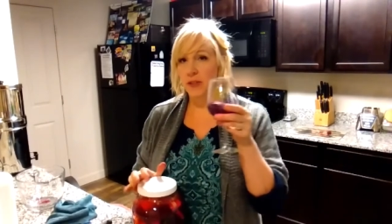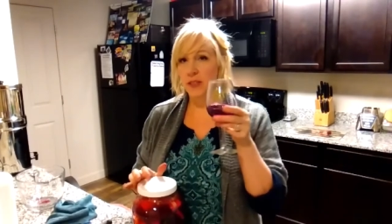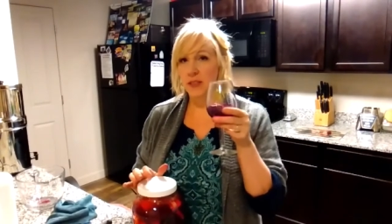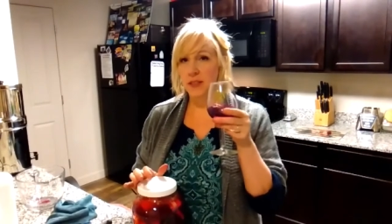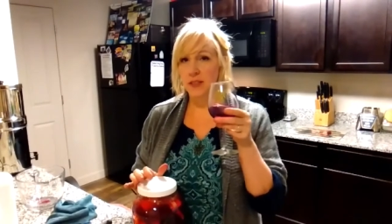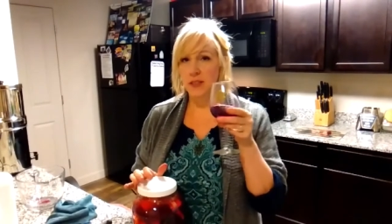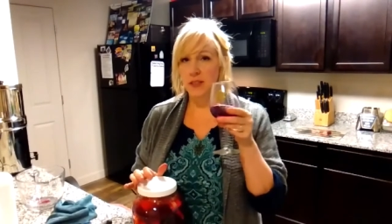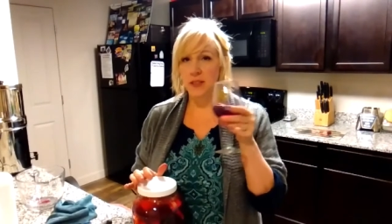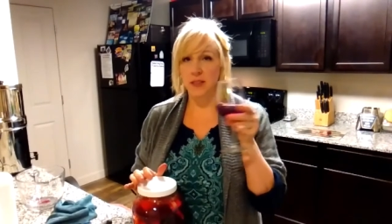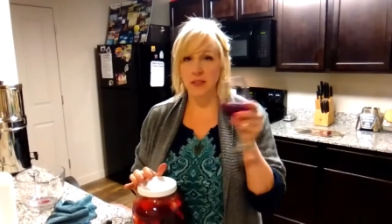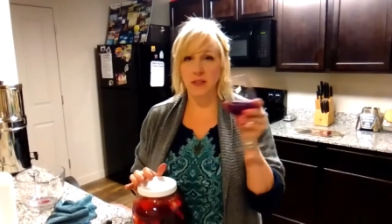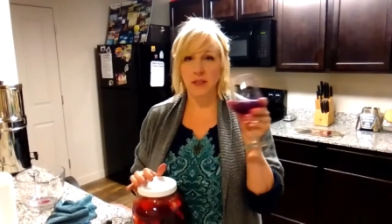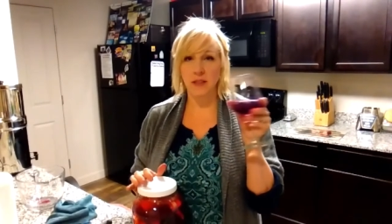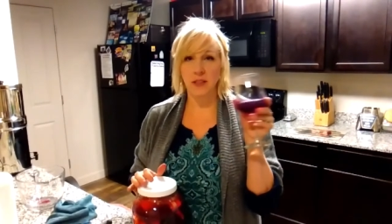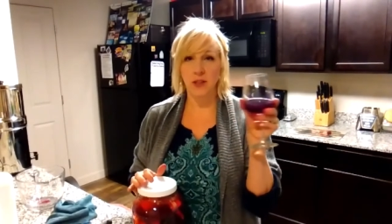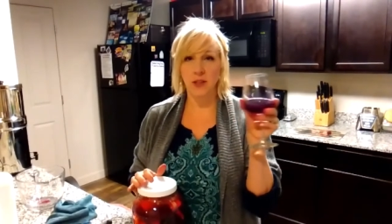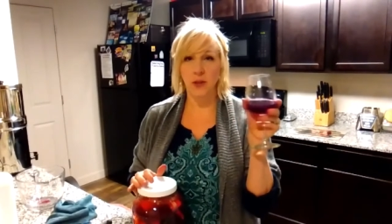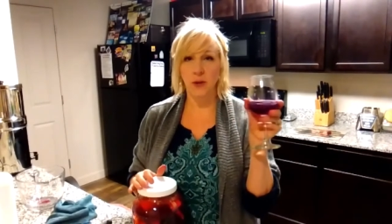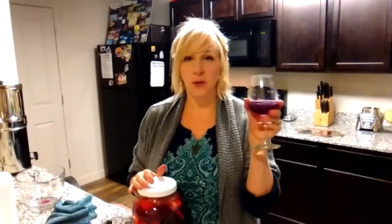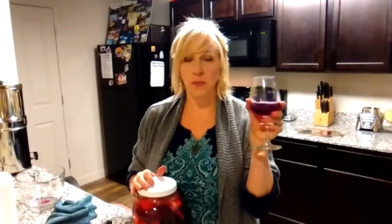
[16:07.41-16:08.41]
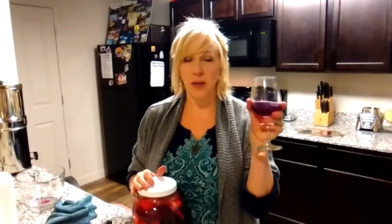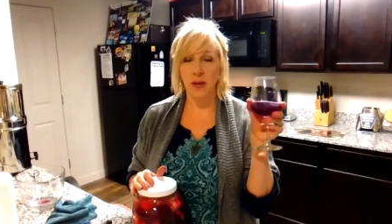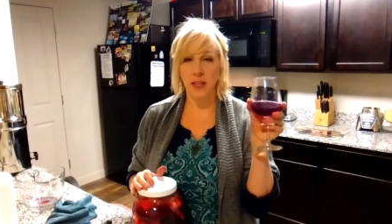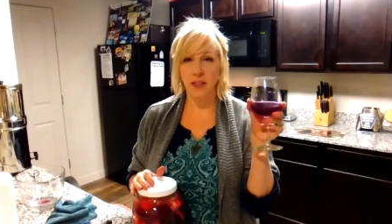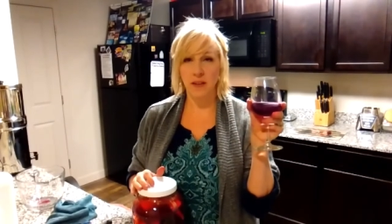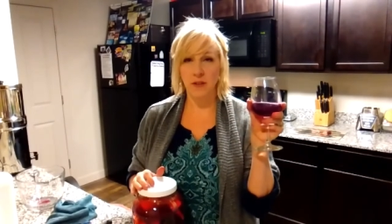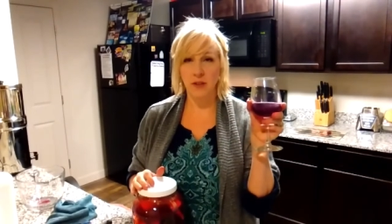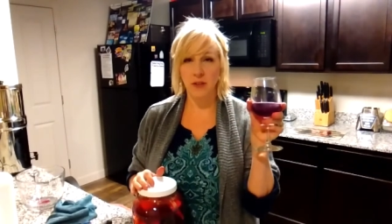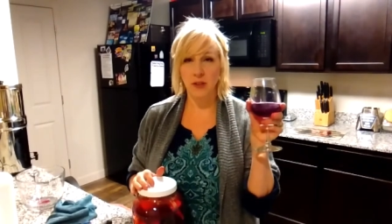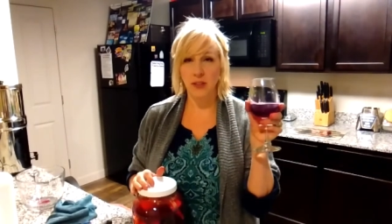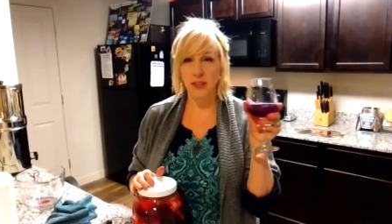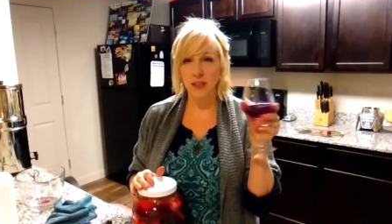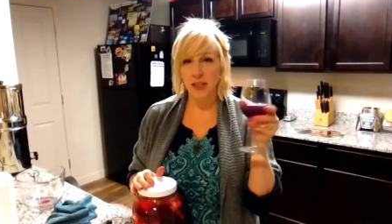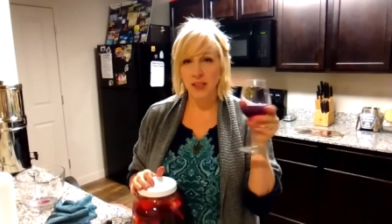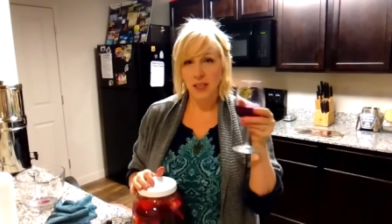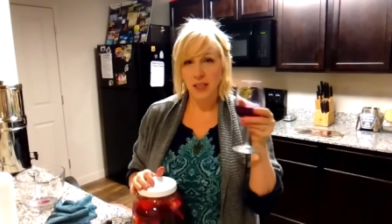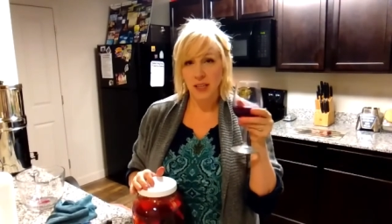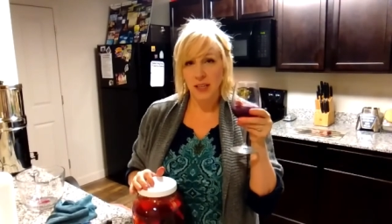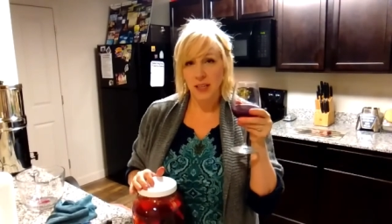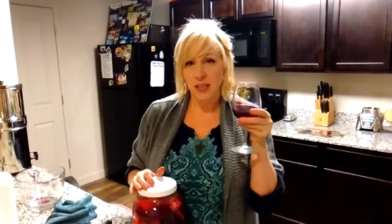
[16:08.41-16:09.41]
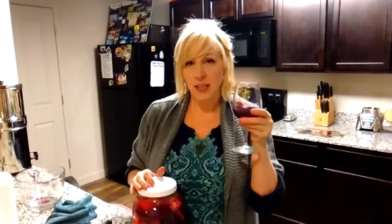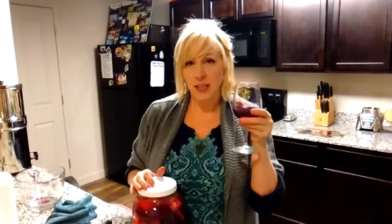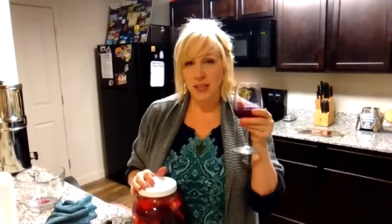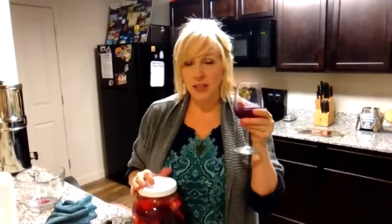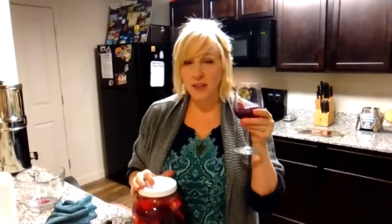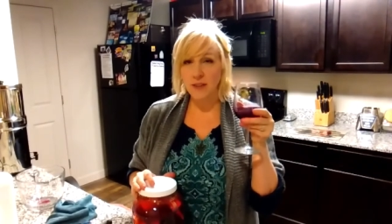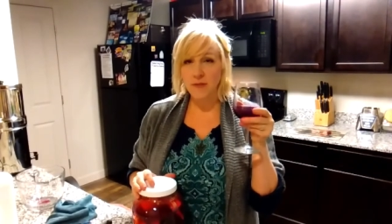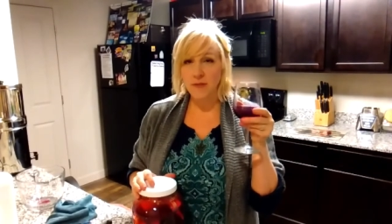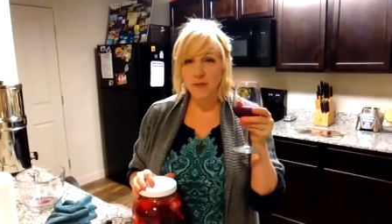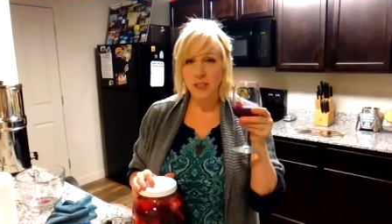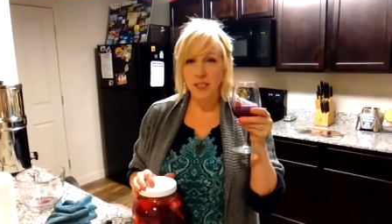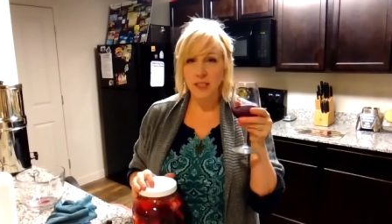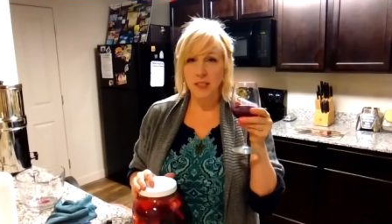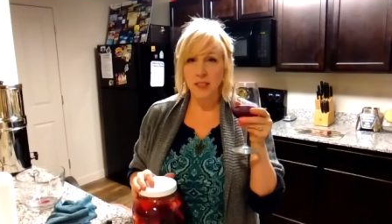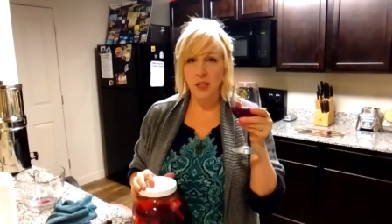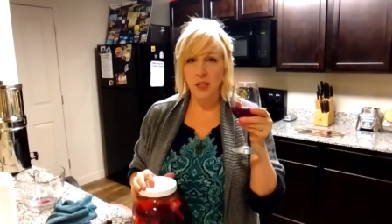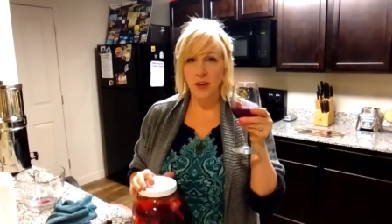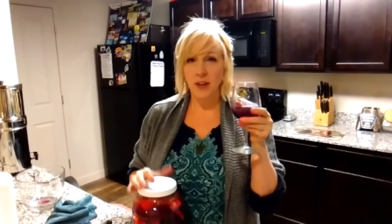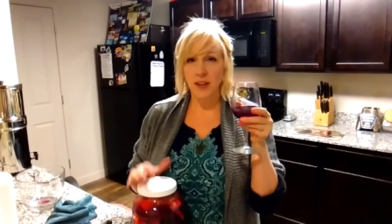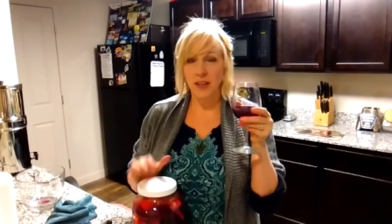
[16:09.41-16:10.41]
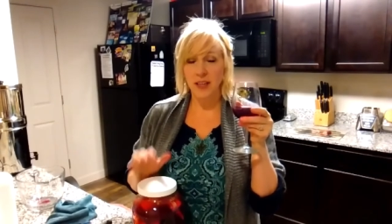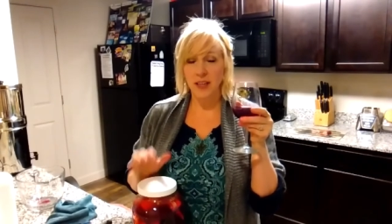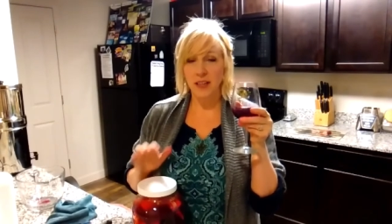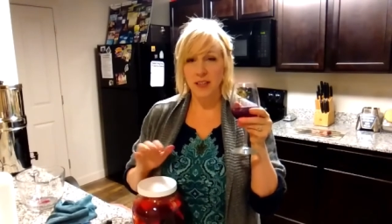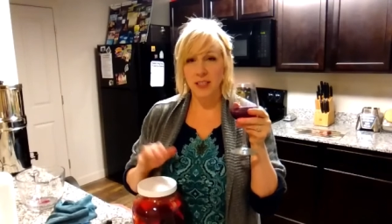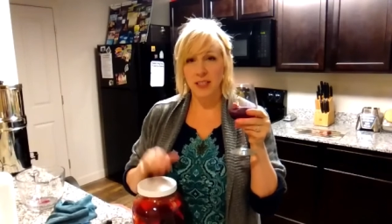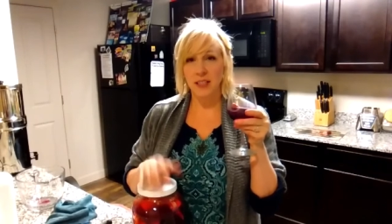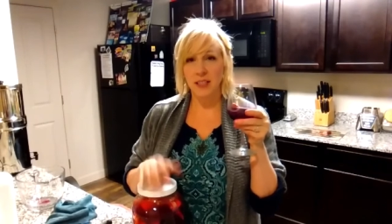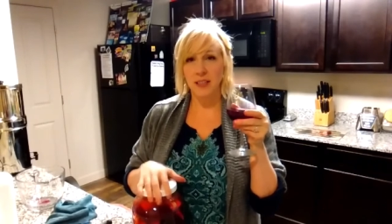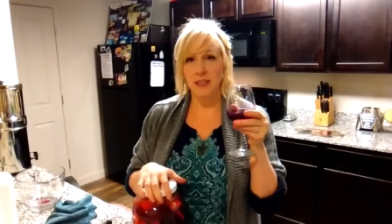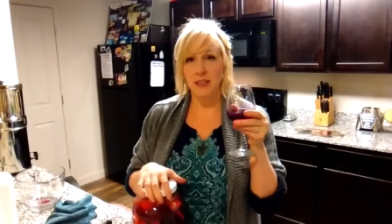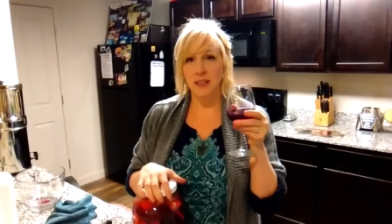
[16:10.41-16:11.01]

This is, my little evening tonic.